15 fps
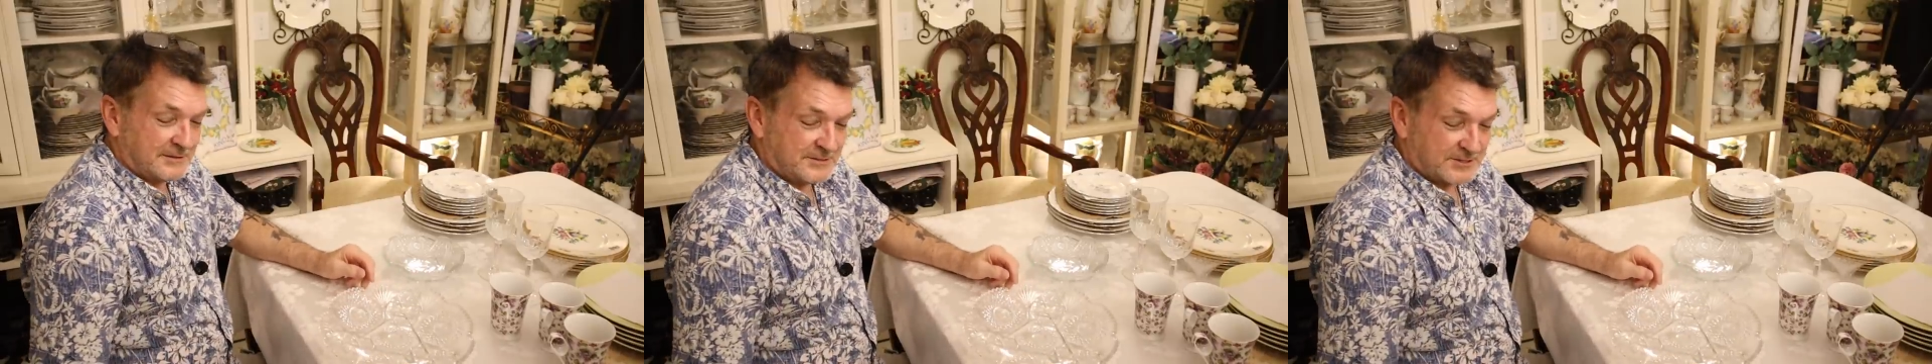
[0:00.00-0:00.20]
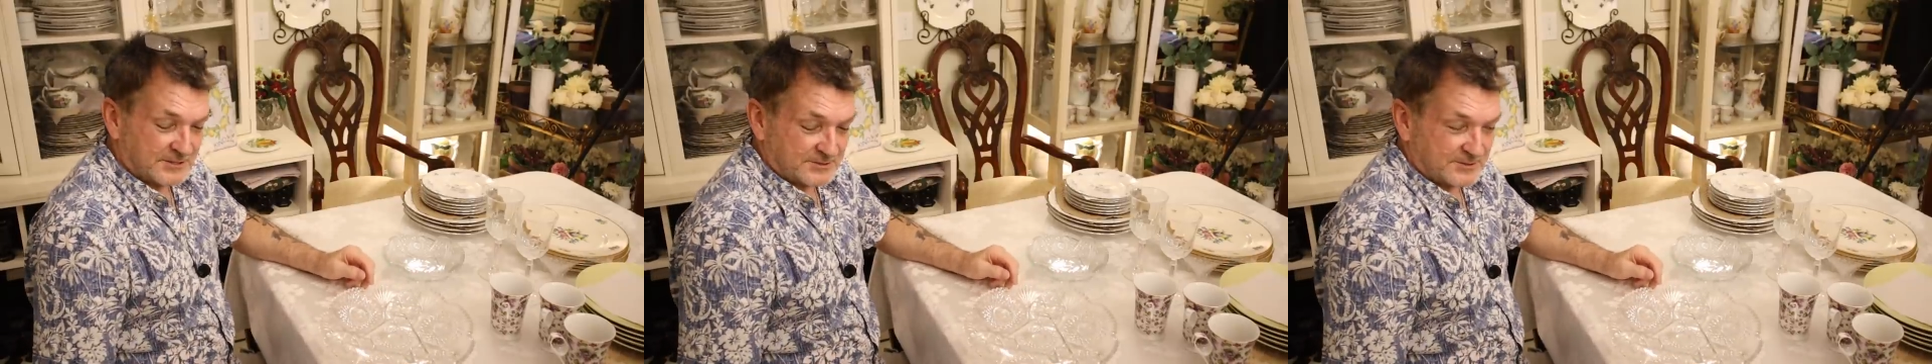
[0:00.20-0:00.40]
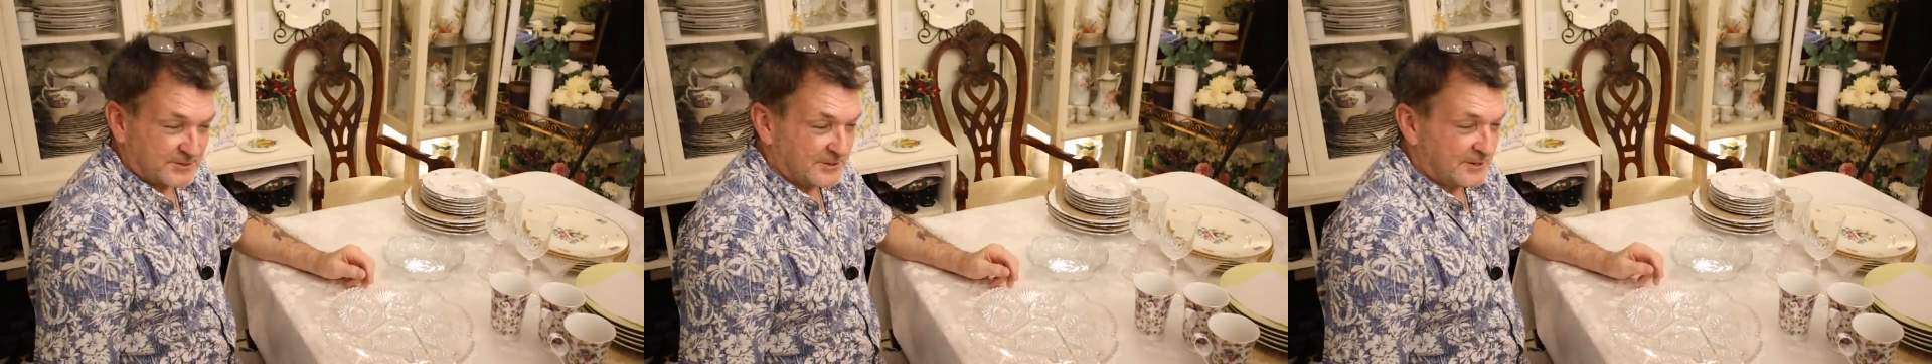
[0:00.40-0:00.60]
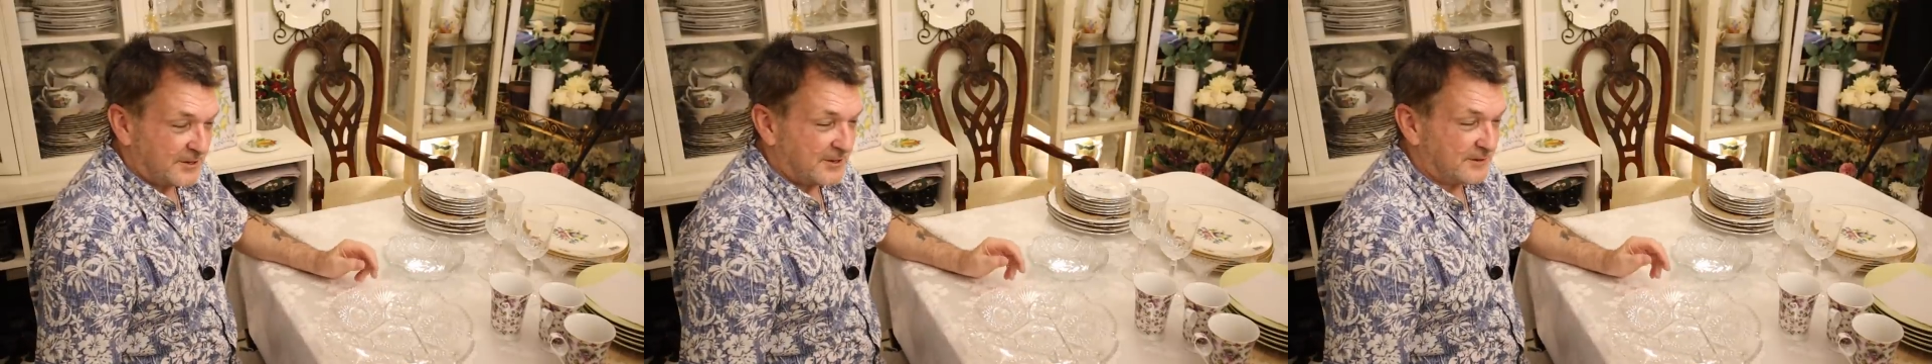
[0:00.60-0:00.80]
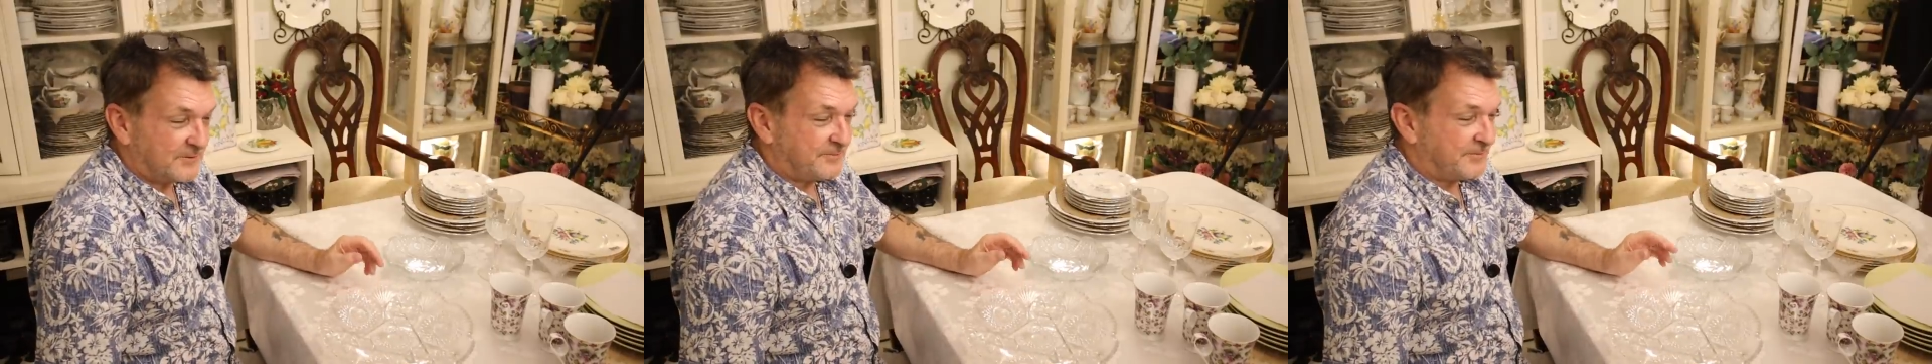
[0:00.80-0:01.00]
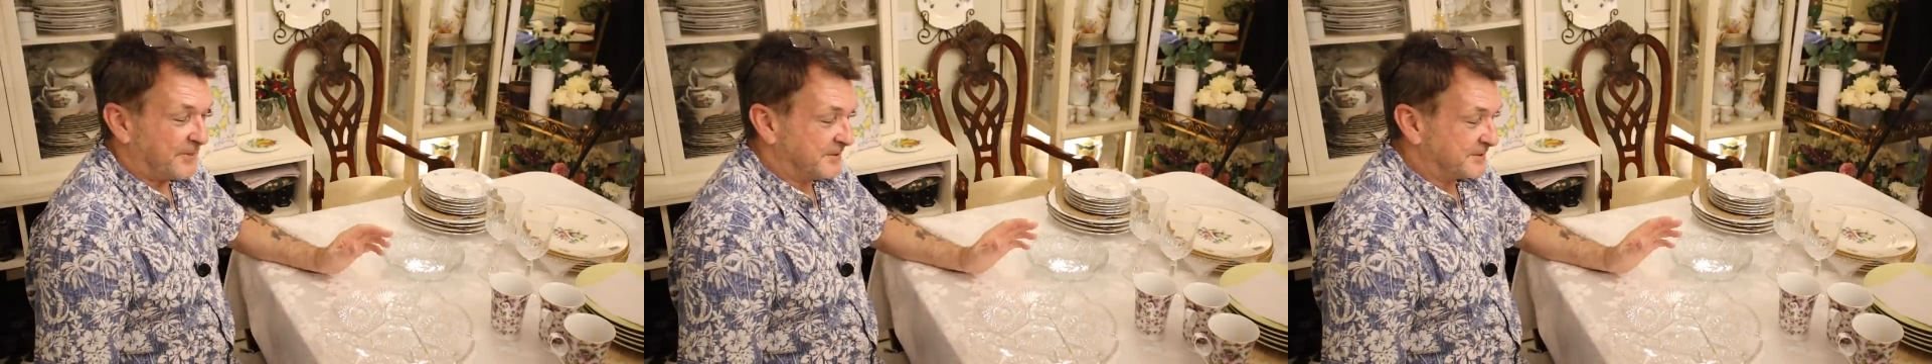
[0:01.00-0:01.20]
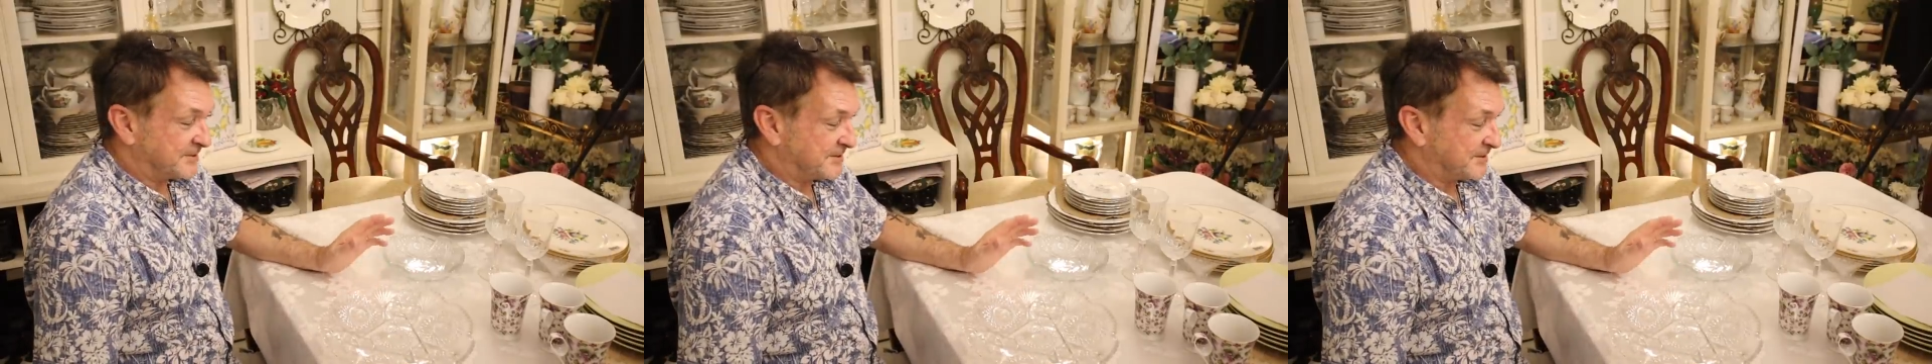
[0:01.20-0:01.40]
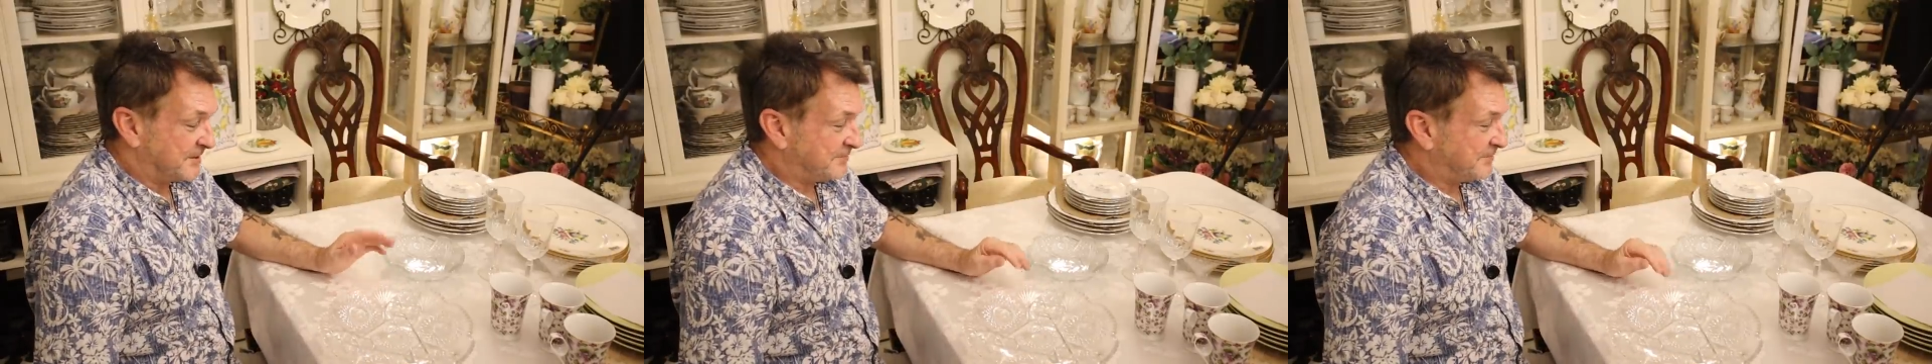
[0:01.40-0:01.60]
just love that
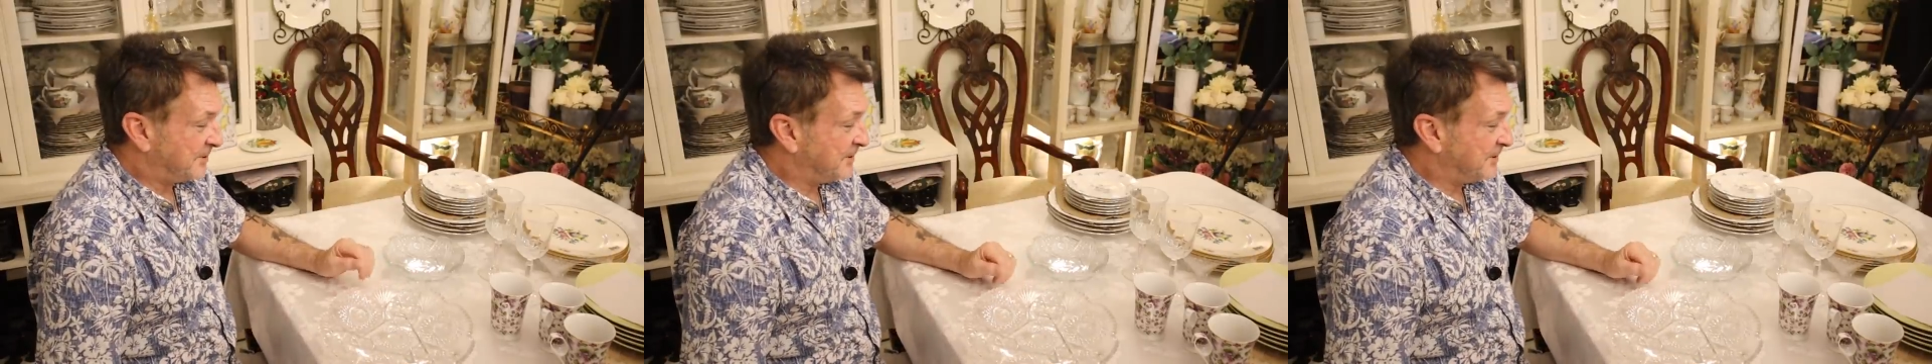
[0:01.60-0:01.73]
some